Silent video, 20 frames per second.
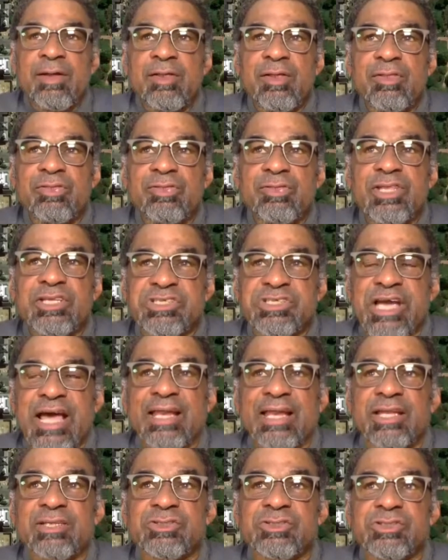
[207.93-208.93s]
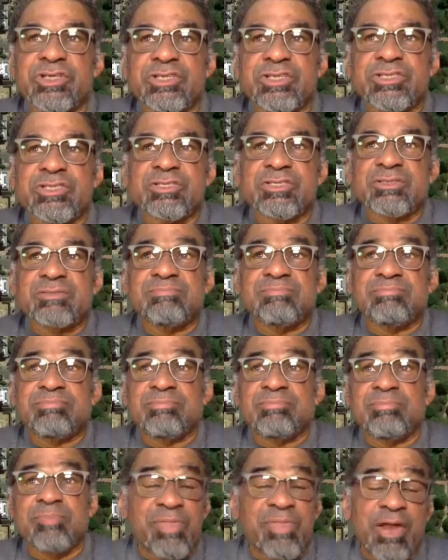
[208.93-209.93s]
The challenges,
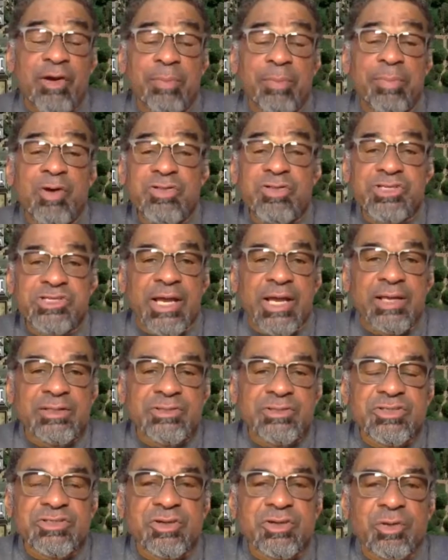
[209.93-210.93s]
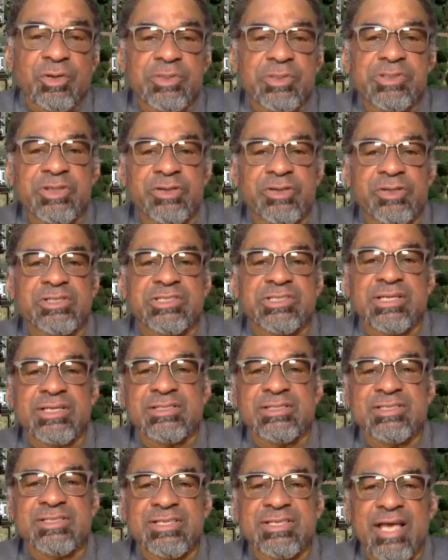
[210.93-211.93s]
there are both challenges and
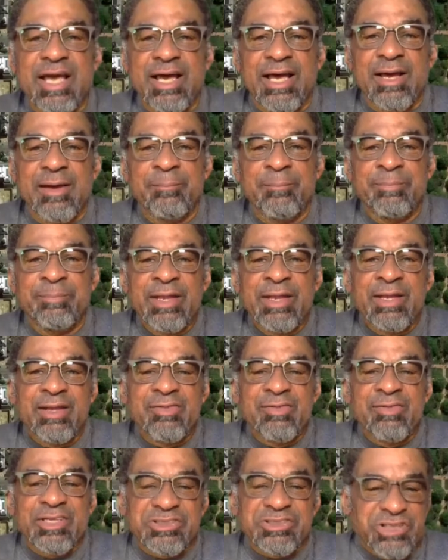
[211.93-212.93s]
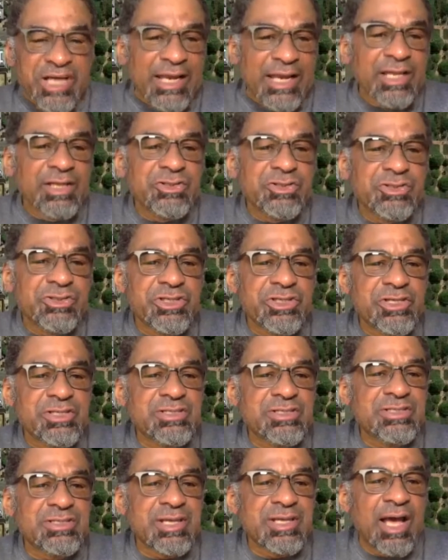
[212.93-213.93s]
opportunities. The
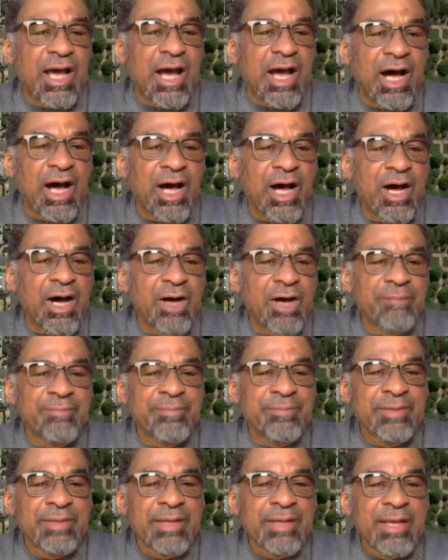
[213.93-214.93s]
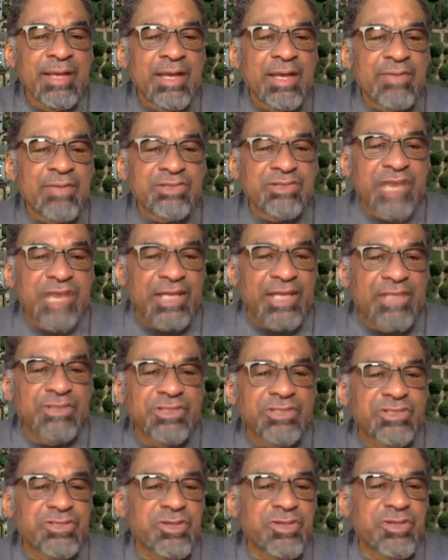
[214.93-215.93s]
challenges are the
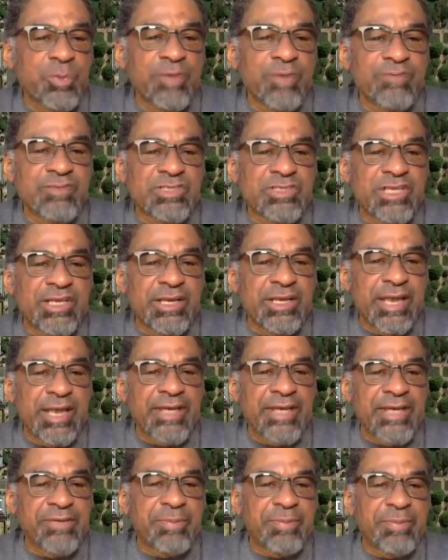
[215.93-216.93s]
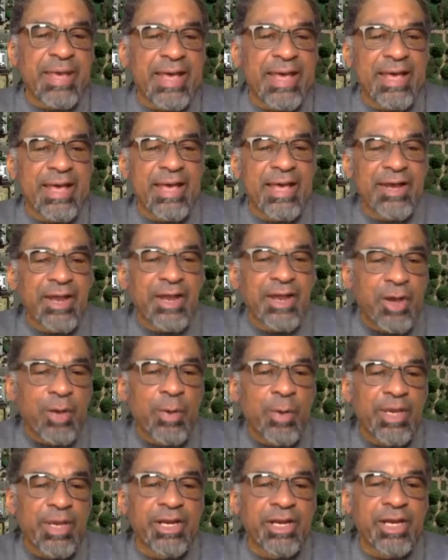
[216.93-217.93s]
challenges that we've seen laid bare, and I know we're
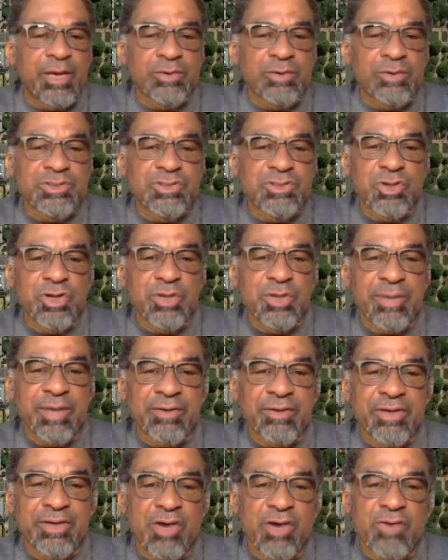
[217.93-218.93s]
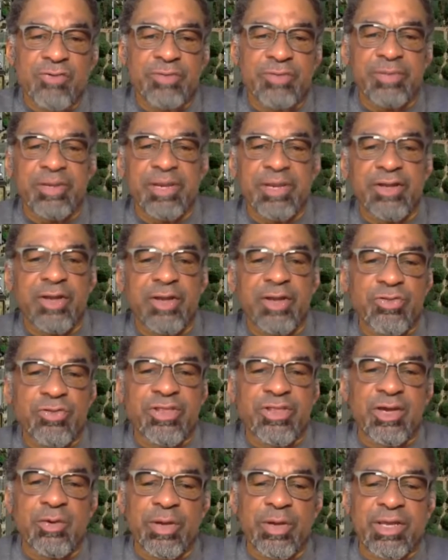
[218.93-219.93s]
going to go on to talk about COVID, but I don't
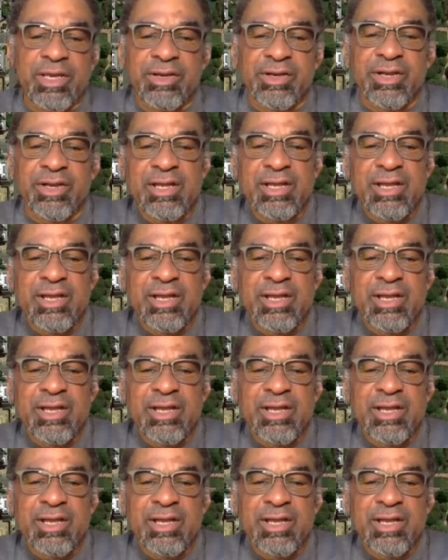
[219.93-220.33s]
think we can,